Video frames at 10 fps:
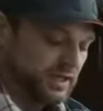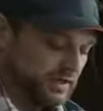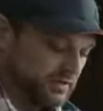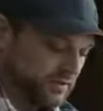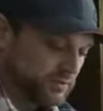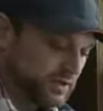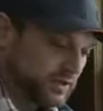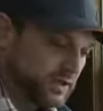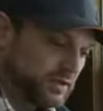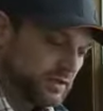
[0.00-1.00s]
And they're
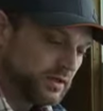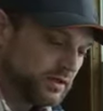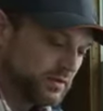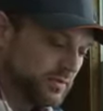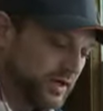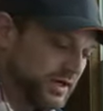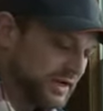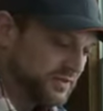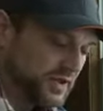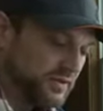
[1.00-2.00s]
really, you might
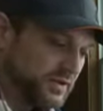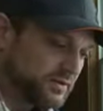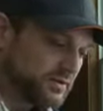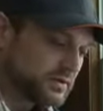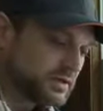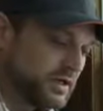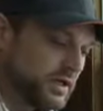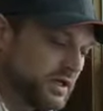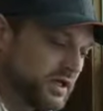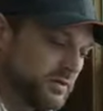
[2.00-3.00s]
not think that there
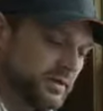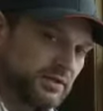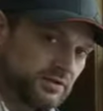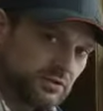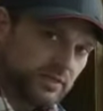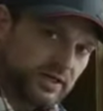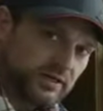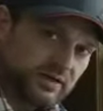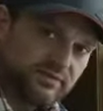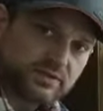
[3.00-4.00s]
can be too many
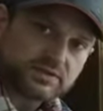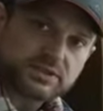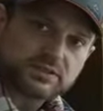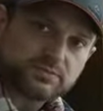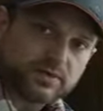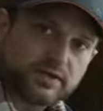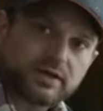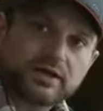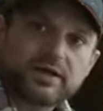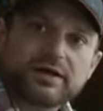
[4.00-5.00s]
differences, but
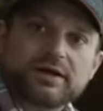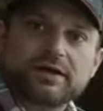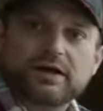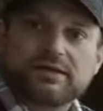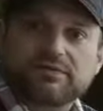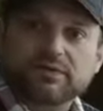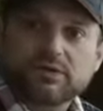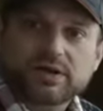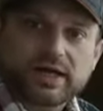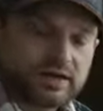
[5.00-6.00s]
if you
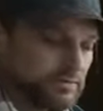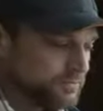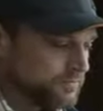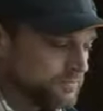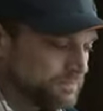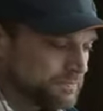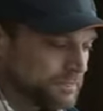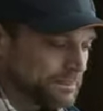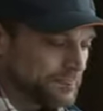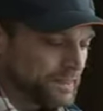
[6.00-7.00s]
look at them,
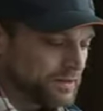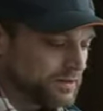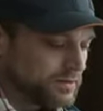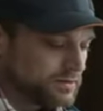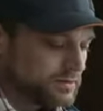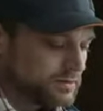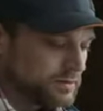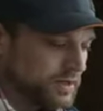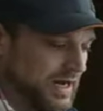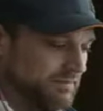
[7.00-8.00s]

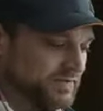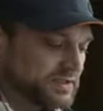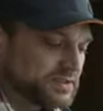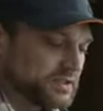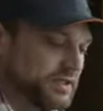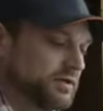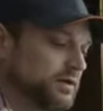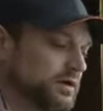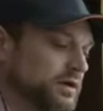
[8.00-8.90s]
they're obviously